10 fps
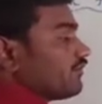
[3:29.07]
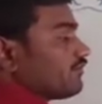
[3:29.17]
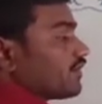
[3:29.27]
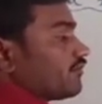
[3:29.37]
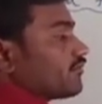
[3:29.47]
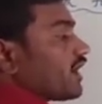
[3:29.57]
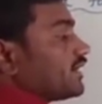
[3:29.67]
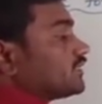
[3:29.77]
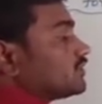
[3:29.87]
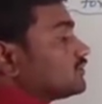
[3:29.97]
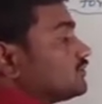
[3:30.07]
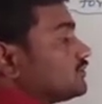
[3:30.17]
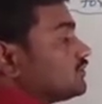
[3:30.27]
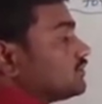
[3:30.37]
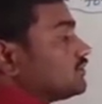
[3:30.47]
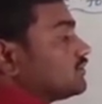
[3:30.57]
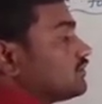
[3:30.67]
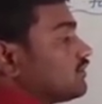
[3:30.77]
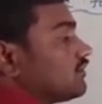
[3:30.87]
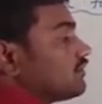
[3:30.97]
from right to
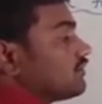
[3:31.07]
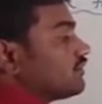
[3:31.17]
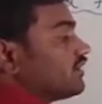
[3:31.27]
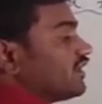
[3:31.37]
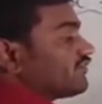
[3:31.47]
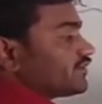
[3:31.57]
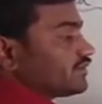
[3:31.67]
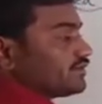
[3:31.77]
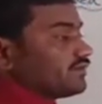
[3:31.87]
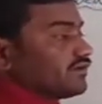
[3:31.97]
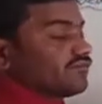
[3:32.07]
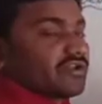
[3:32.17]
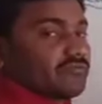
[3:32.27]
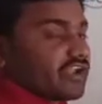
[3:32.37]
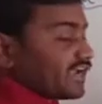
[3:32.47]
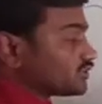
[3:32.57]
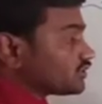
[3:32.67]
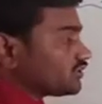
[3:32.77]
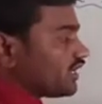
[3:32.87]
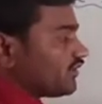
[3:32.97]
left. From right
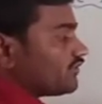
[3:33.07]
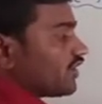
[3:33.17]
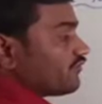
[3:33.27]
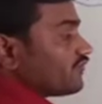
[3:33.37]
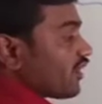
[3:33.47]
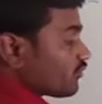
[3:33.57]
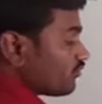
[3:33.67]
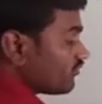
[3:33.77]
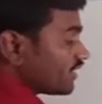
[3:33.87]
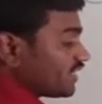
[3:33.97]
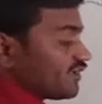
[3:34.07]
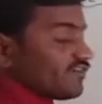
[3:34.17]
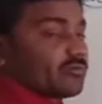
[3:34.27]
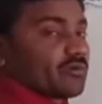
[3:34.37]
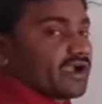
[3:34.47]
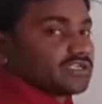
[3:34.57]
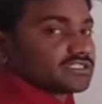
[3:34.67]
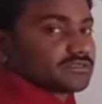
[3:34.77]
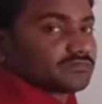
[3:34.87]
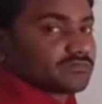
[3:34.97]
to left, we are moving 11 points.
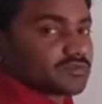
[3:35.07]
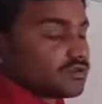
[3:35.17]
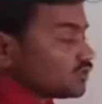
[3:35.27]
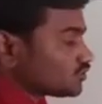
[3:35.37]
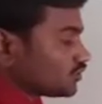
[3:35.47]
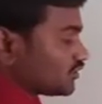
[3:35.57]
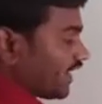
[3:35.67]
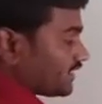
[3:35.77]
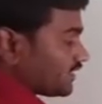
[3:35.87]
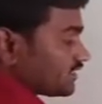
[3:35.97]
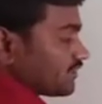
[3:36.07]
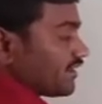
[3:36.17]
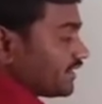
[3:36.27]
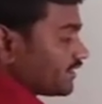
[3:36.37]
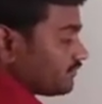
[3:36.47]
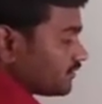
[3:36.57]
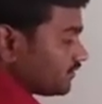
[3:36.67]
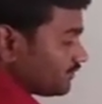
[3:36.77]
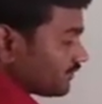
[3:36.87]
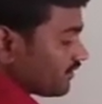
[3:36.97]
So, write the remaining
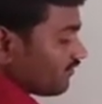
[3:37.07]
number